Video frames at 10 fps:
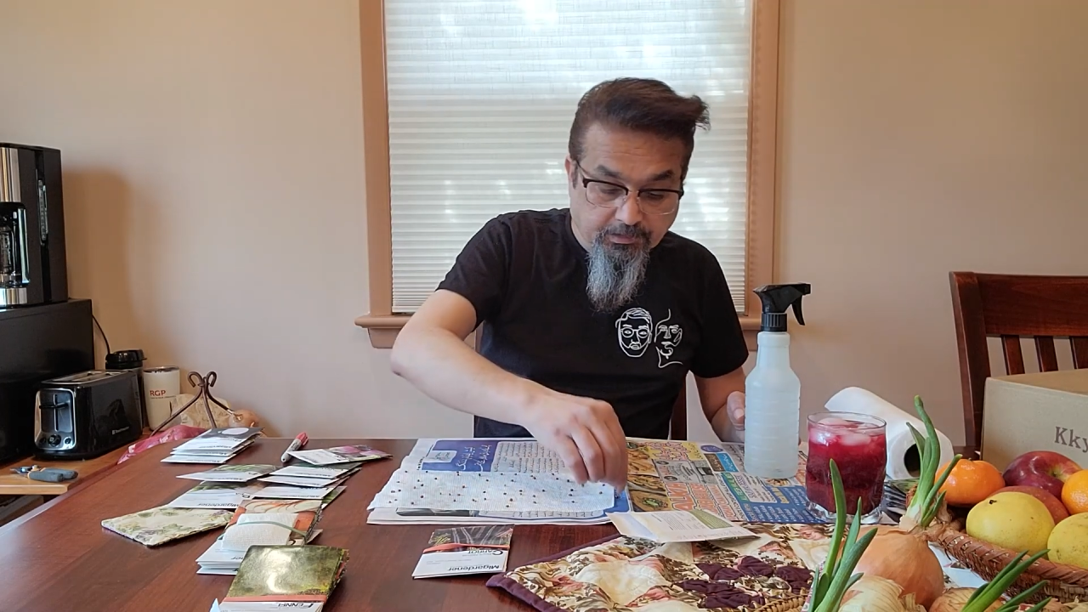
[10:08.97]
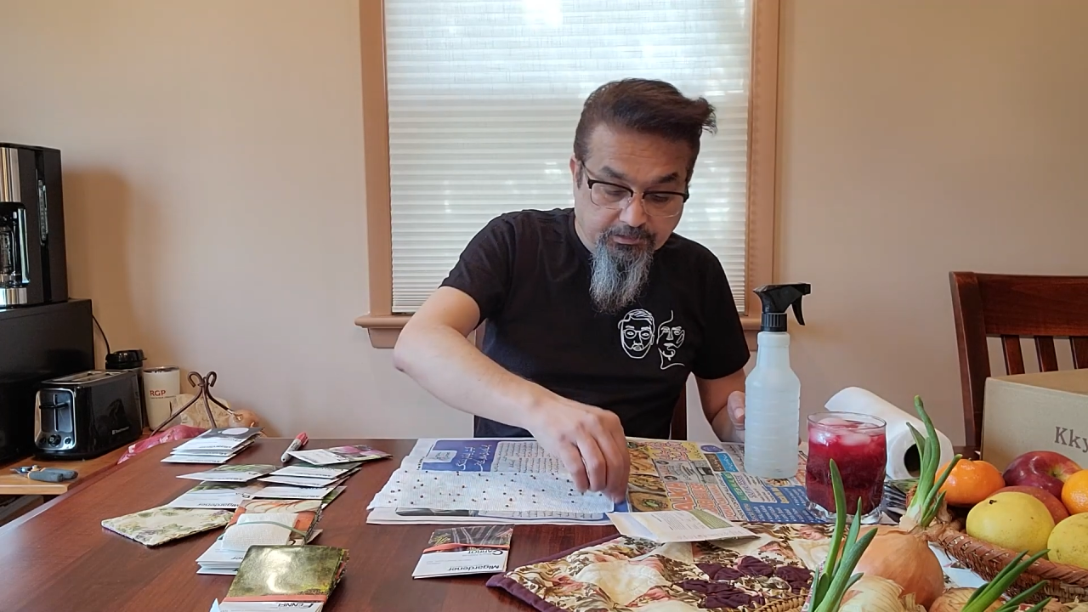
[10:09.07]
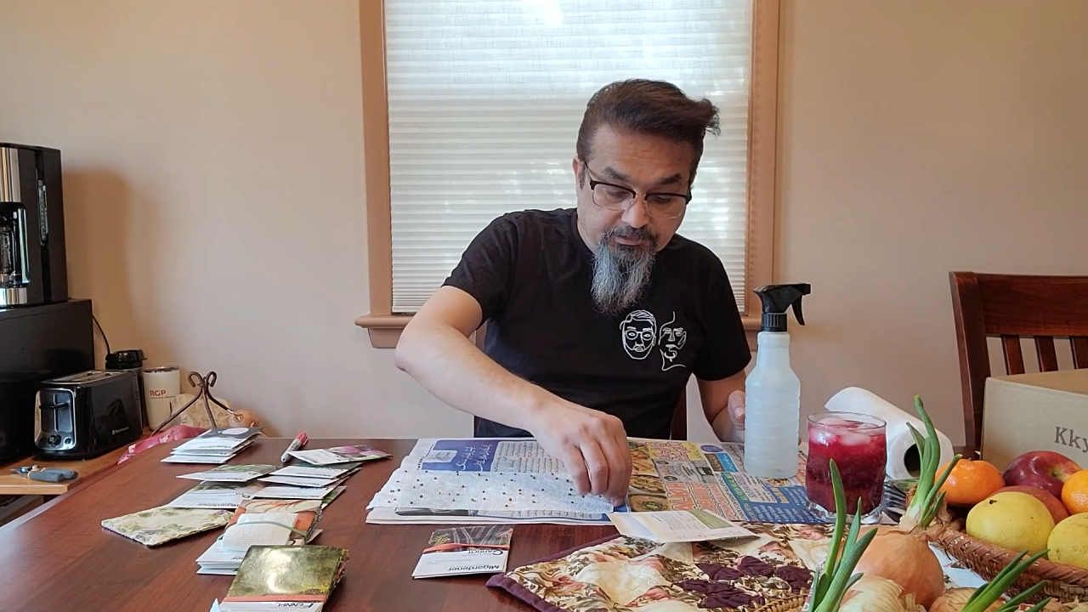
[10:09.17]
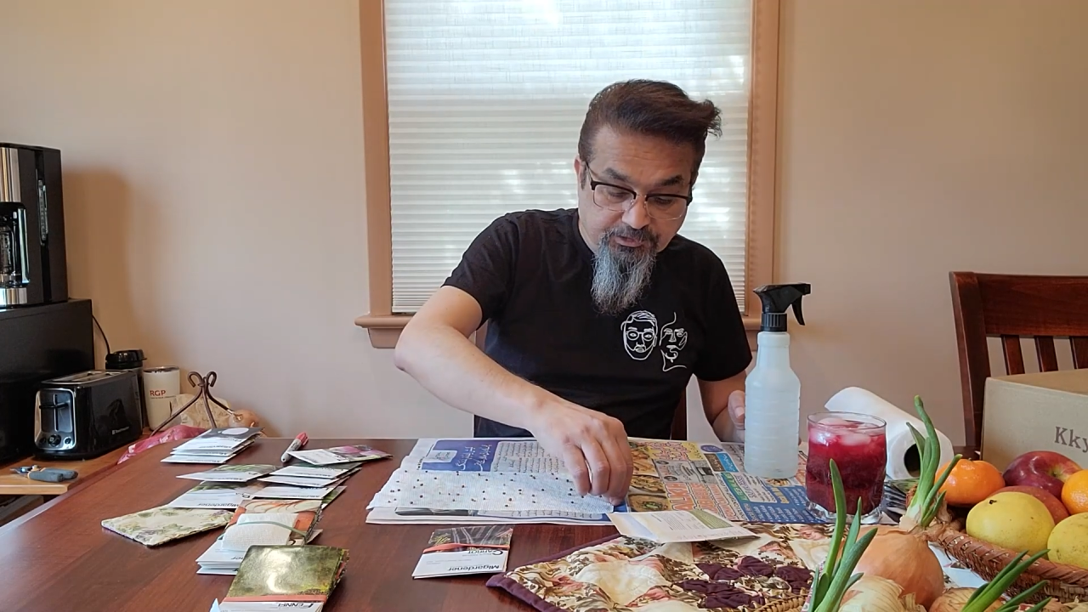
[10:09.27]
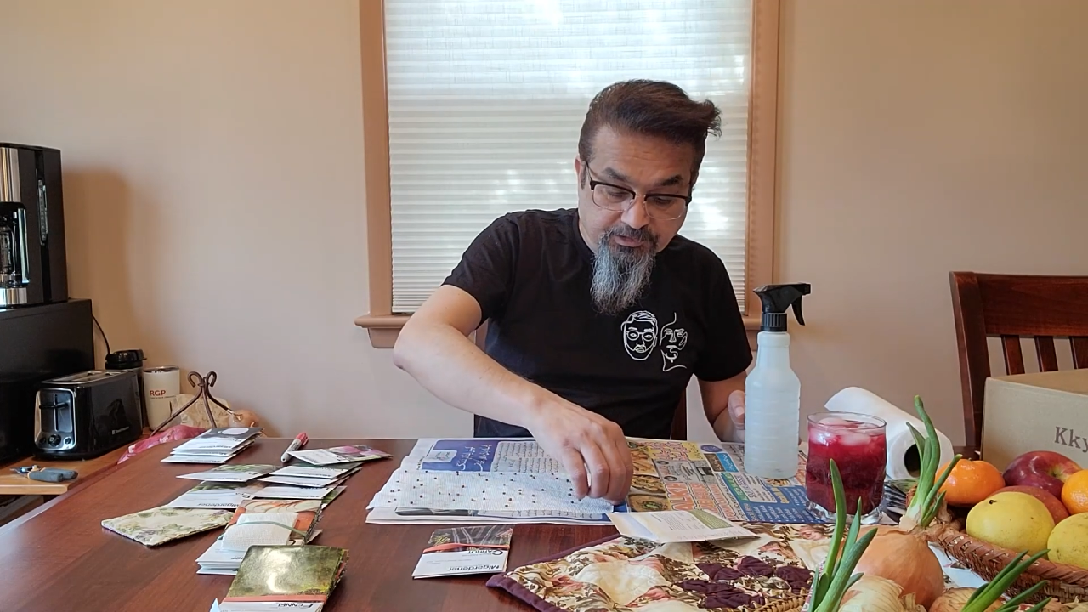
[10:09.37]

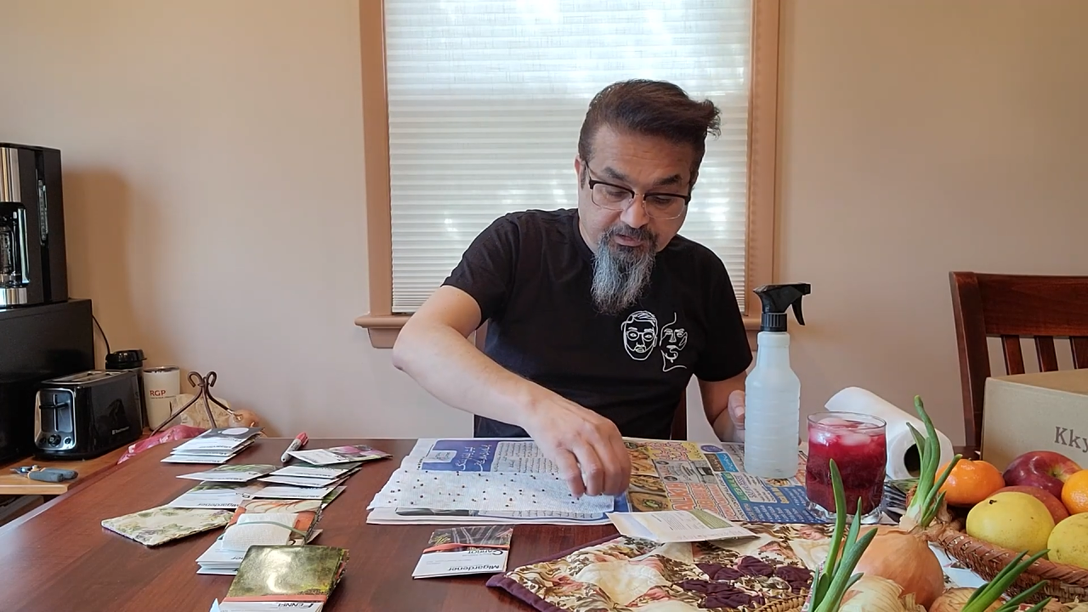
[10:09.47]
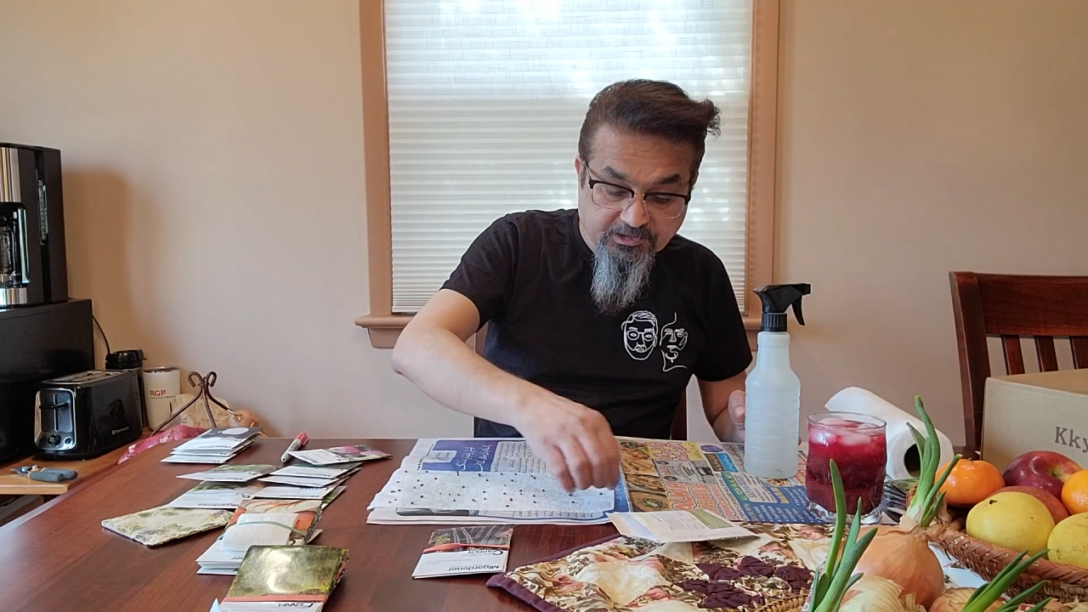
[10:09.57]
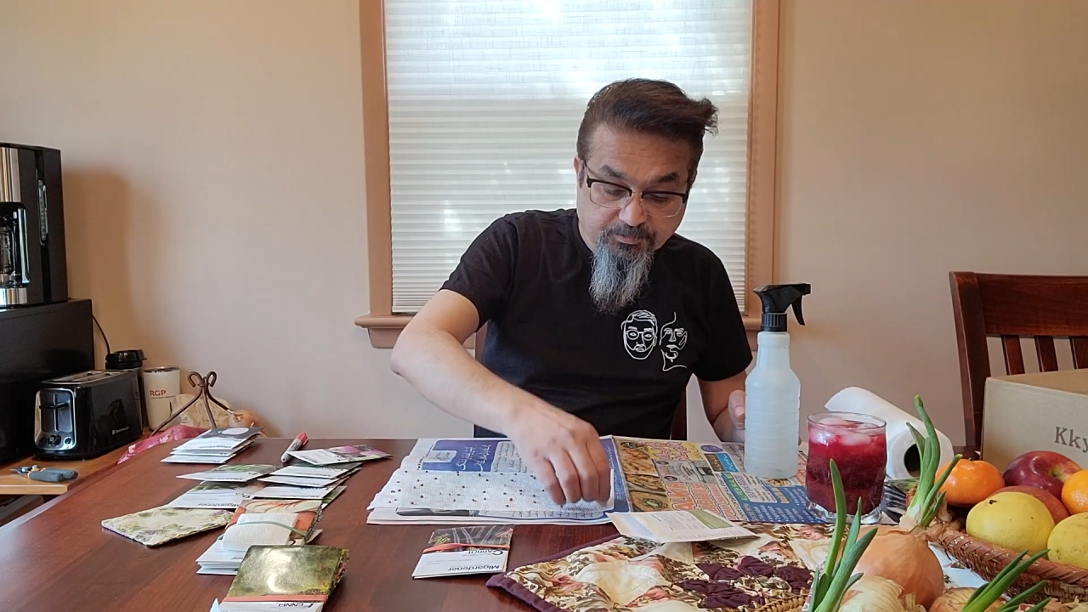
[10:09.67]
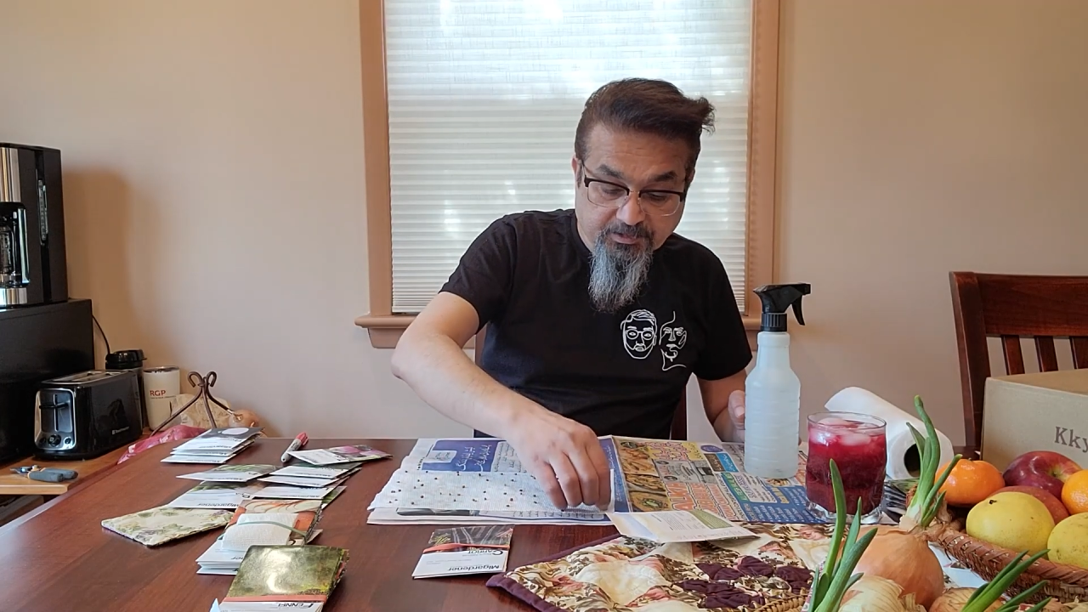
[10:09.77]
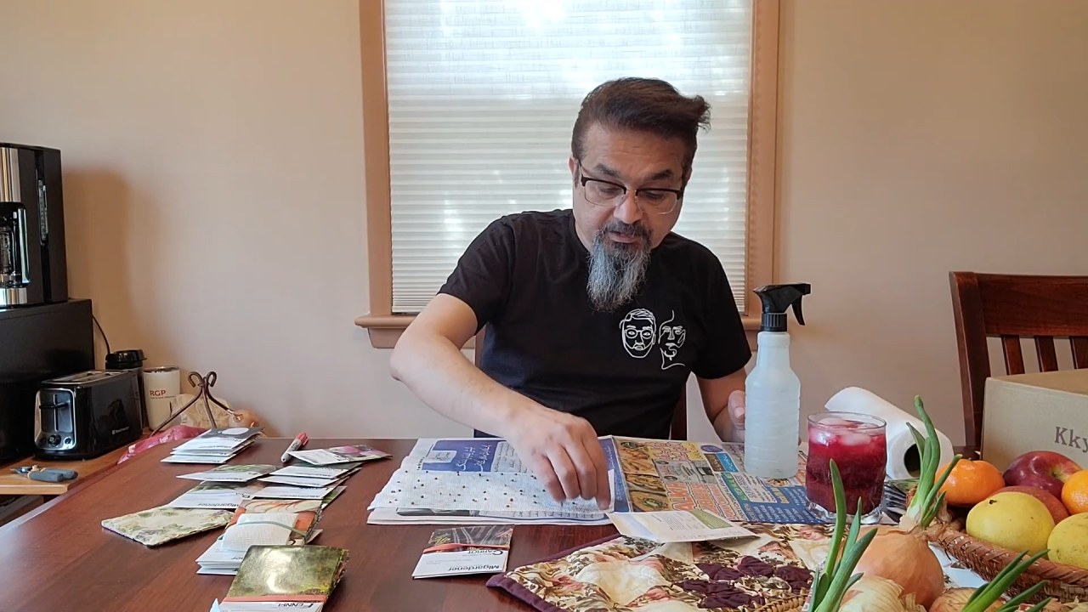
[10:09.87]
think generally
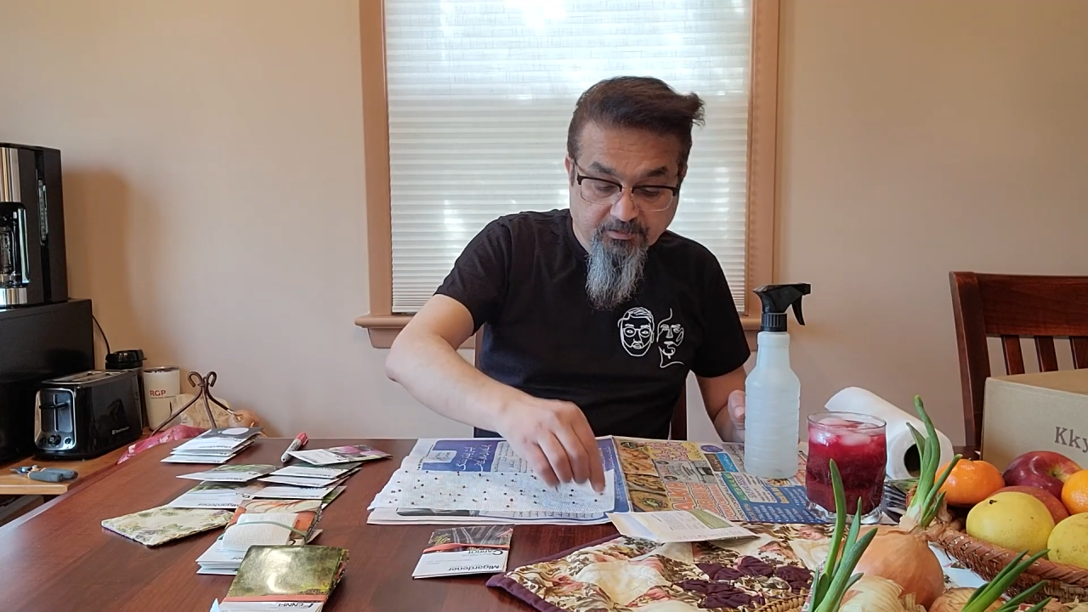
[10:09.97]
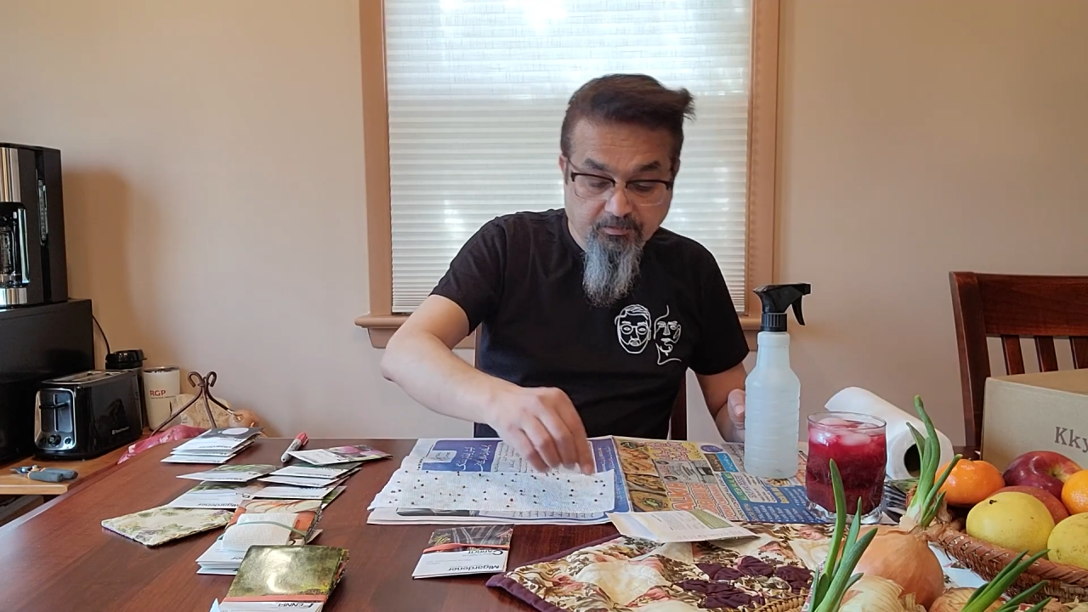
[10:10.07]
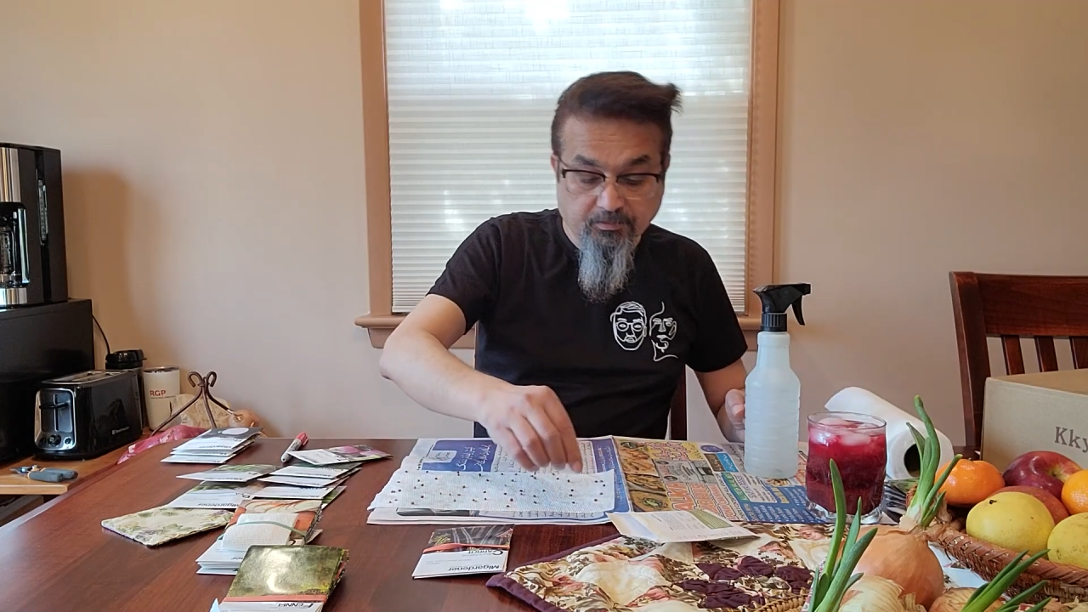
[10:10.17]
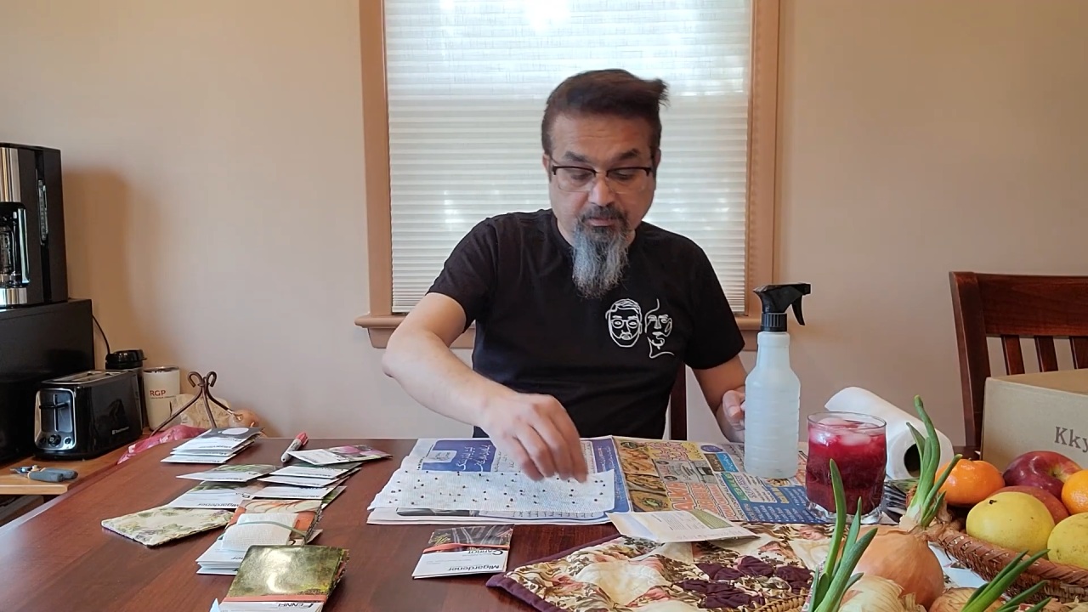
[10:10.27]
speaking,